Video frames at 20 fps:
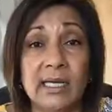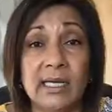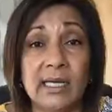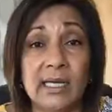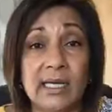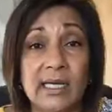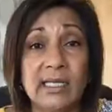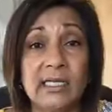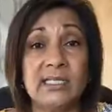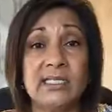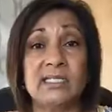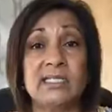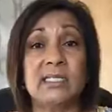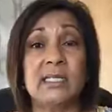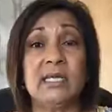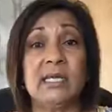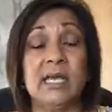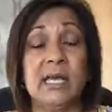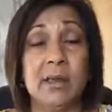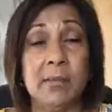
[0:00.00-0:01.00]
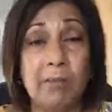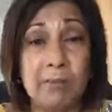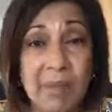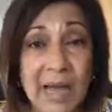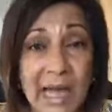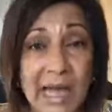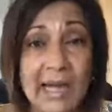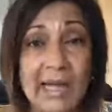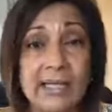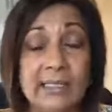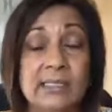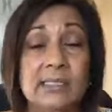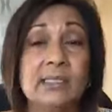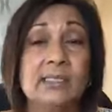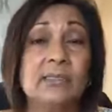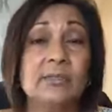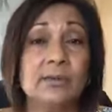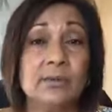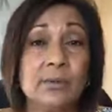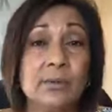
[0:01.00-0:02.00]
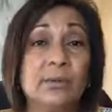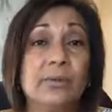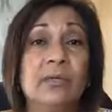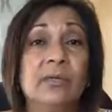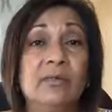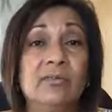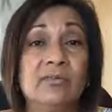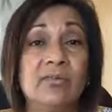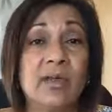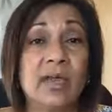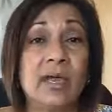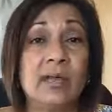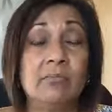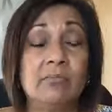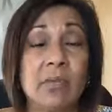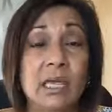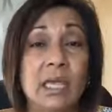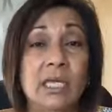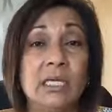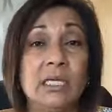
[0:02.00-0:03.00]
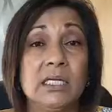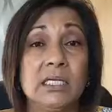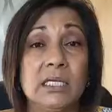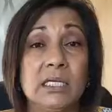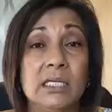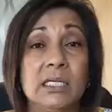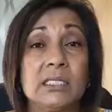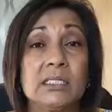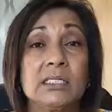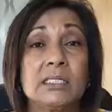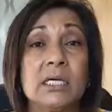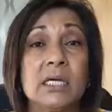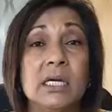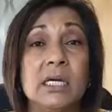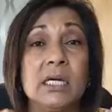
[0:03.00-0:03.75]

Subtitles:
is impacting your grief and making this